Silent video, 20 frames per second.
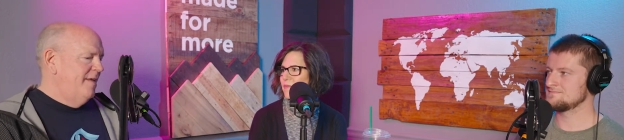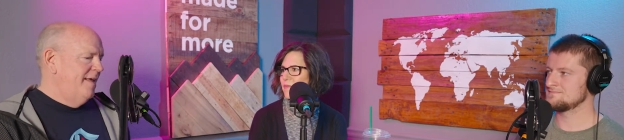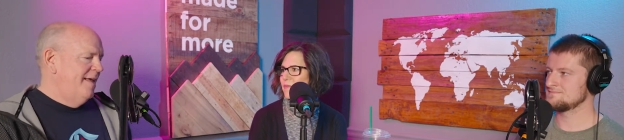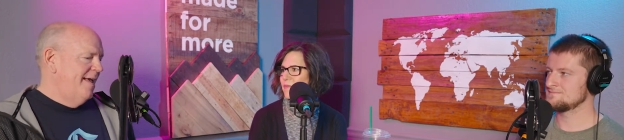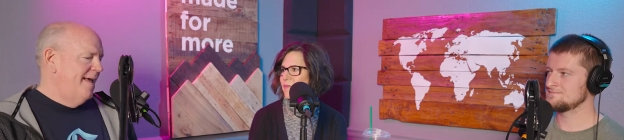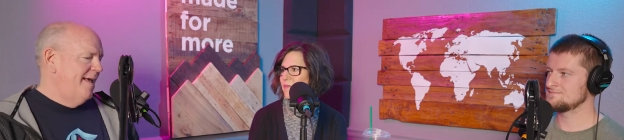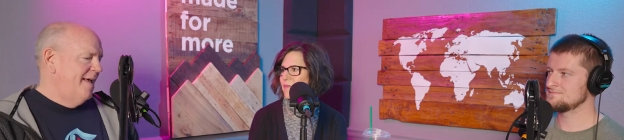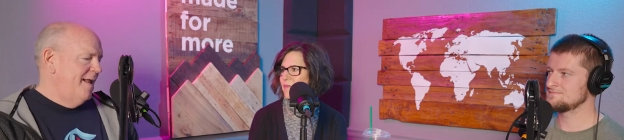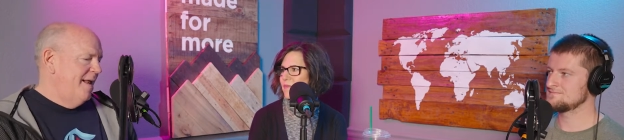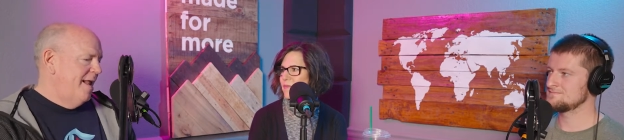
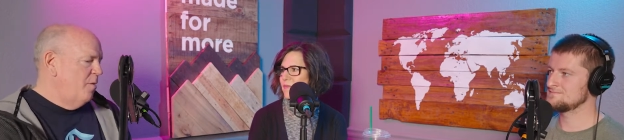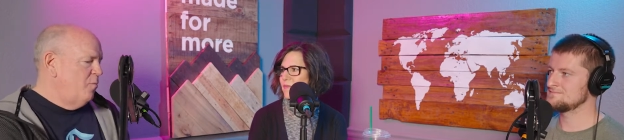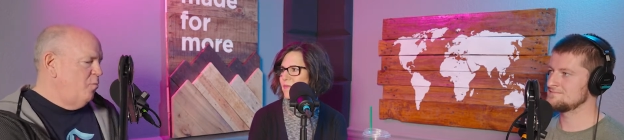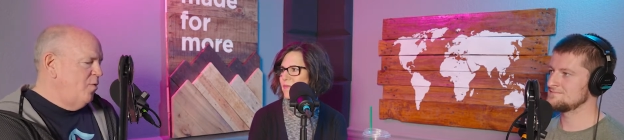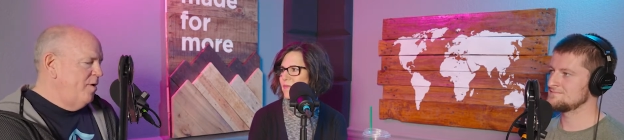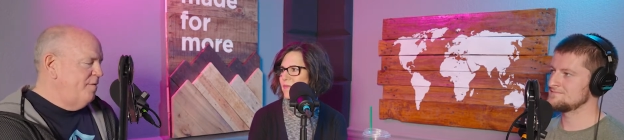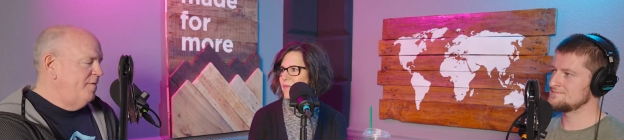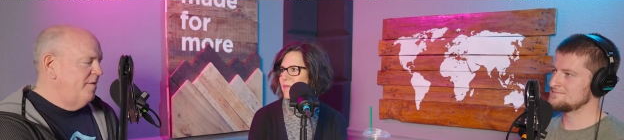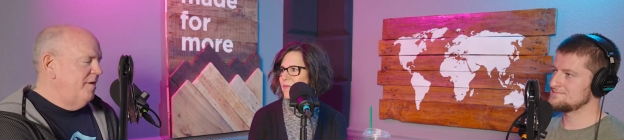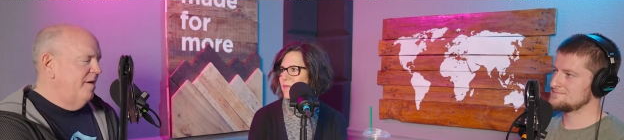Speaker 1: and, and
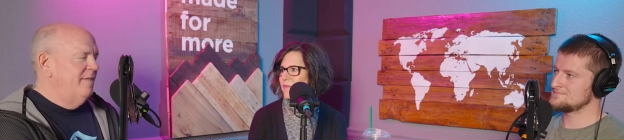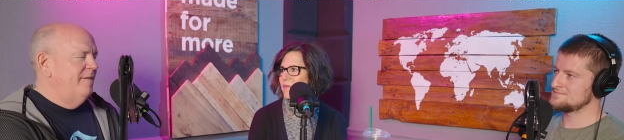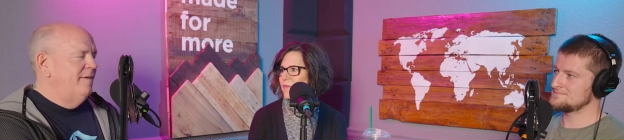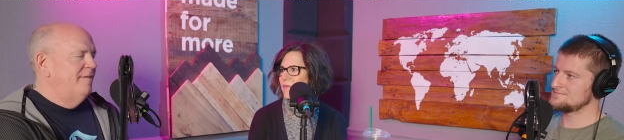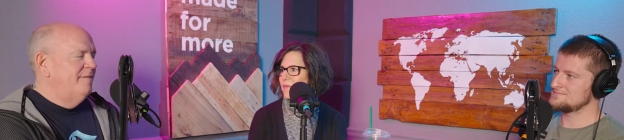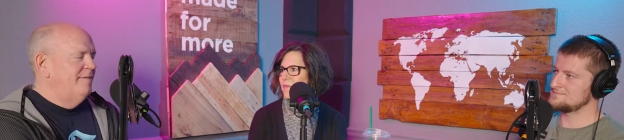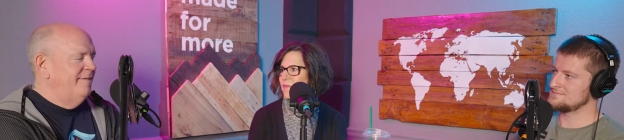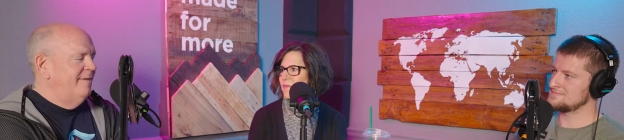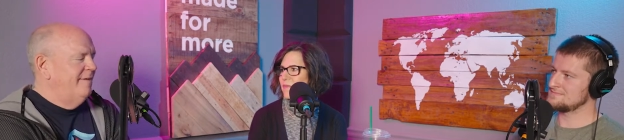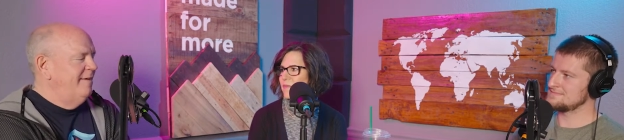we've done
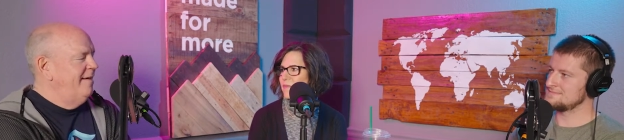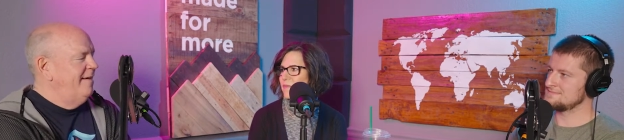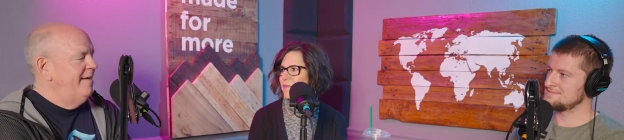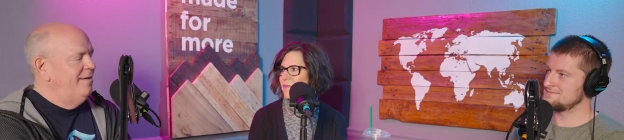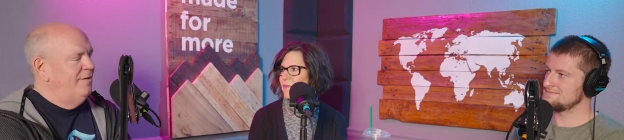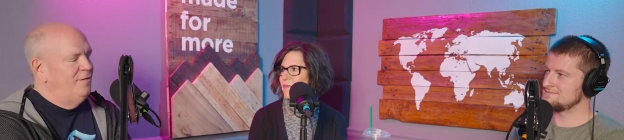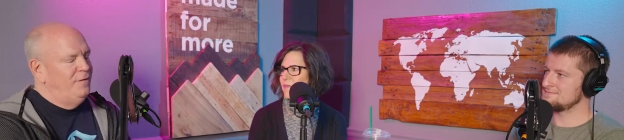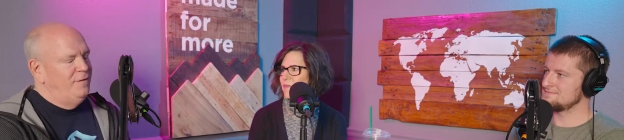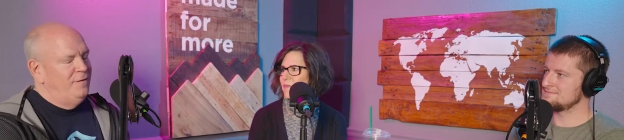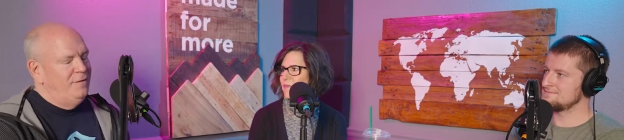this
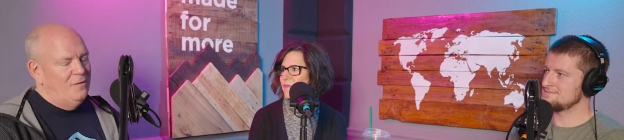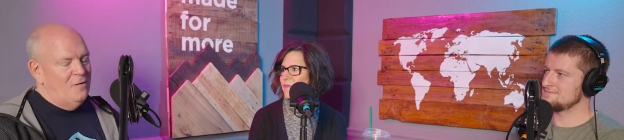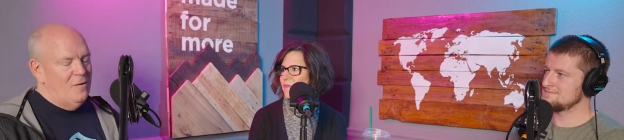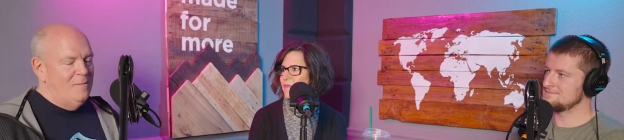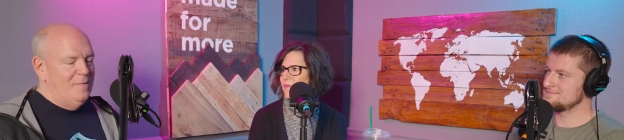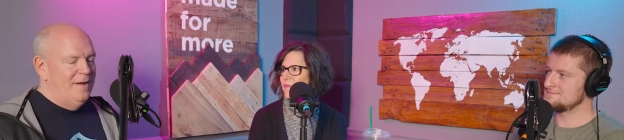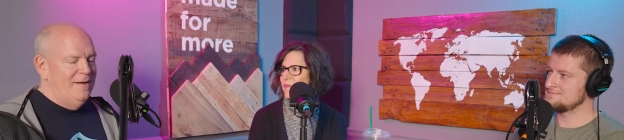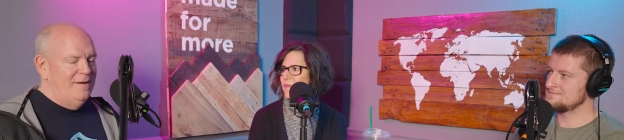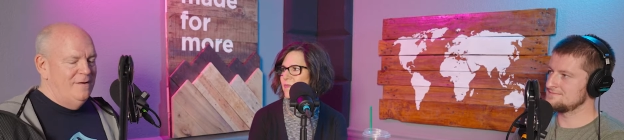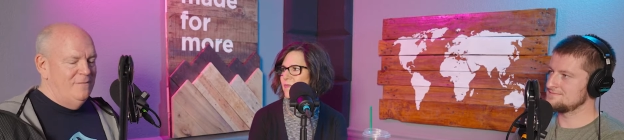in
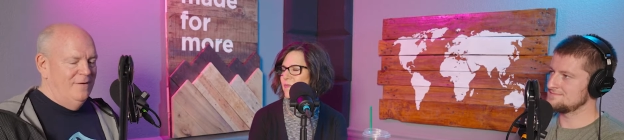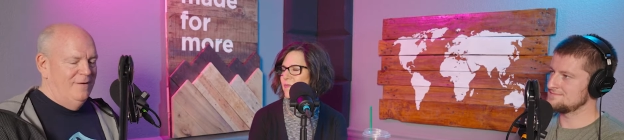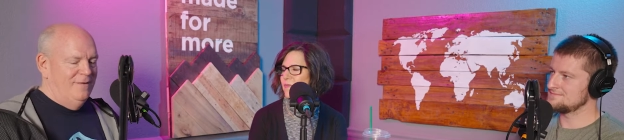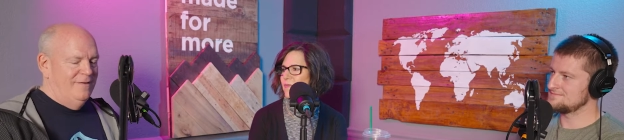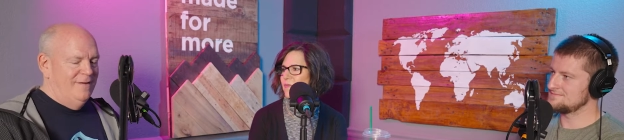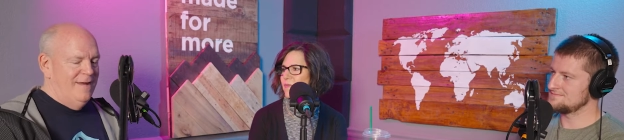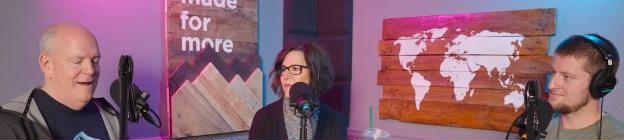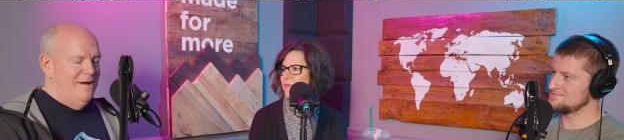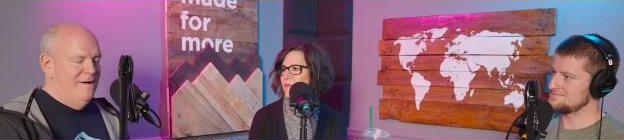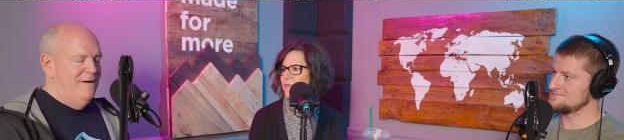so many different
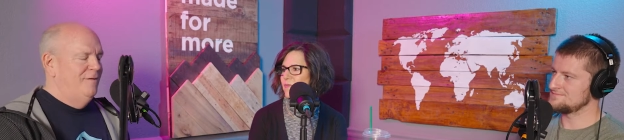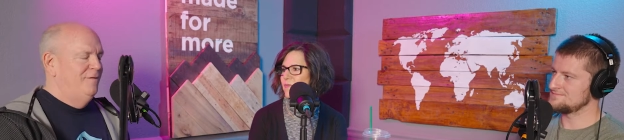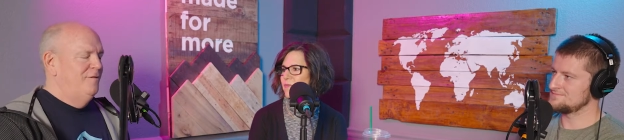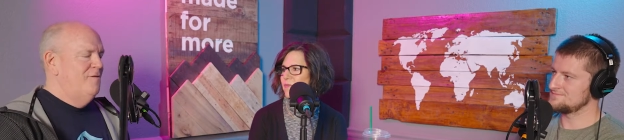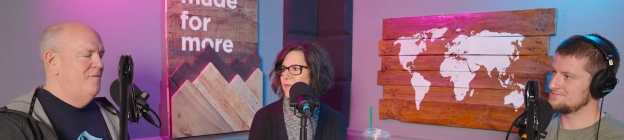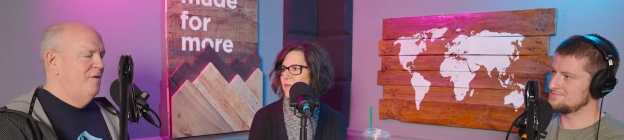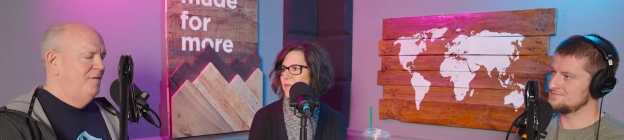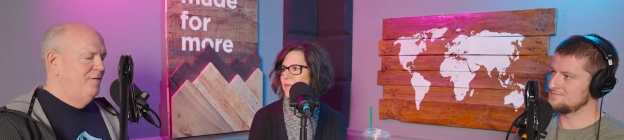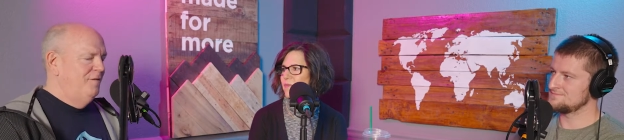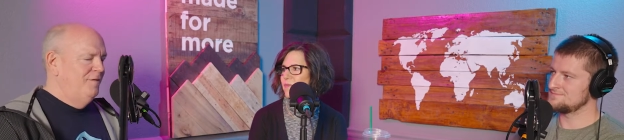scenarios
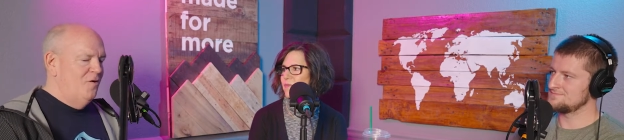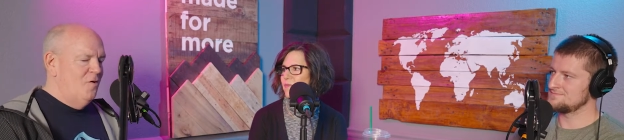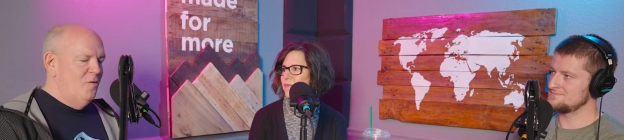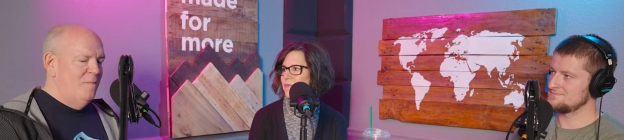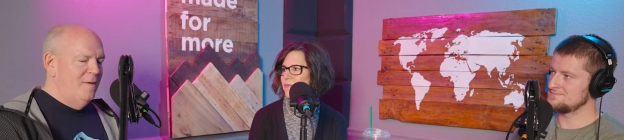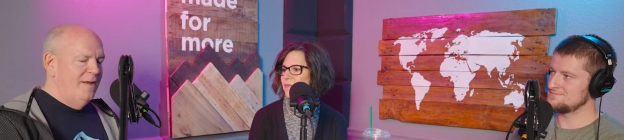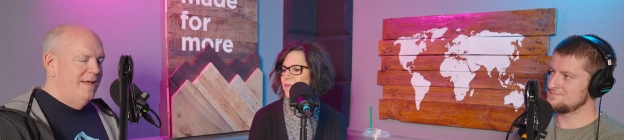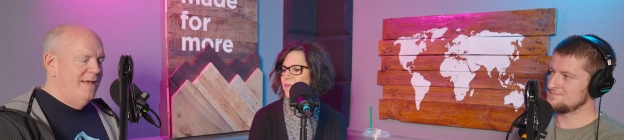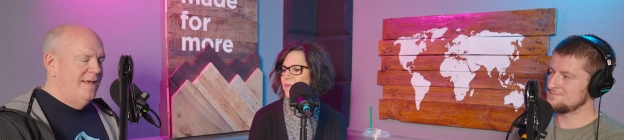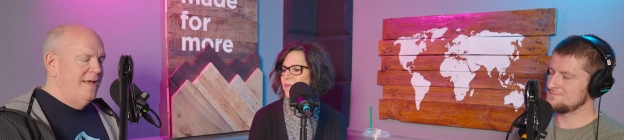over so
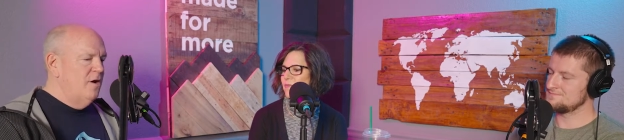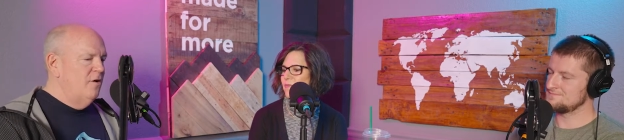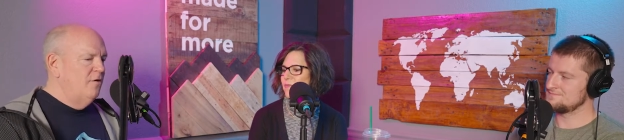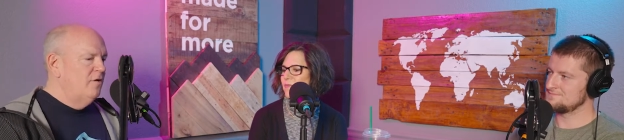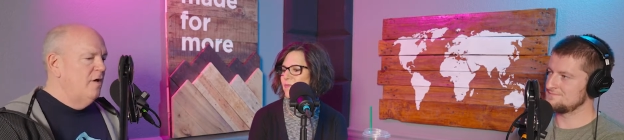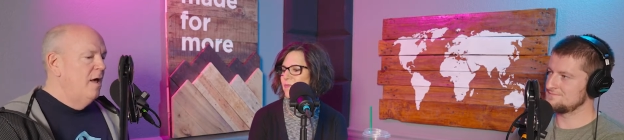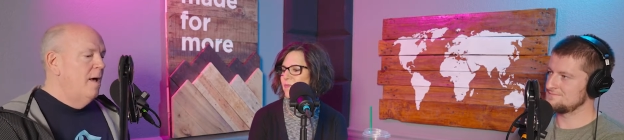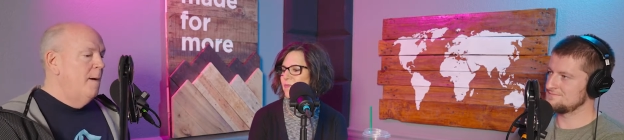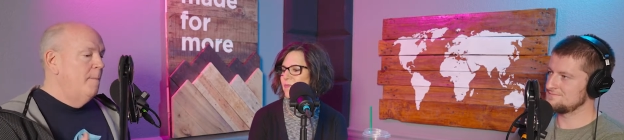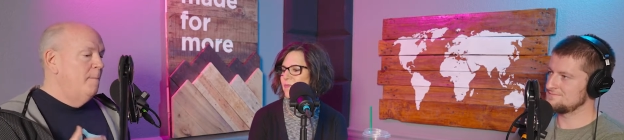many
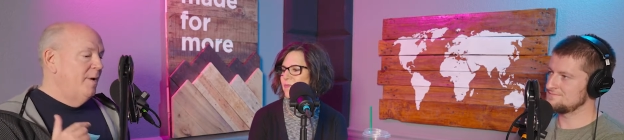years,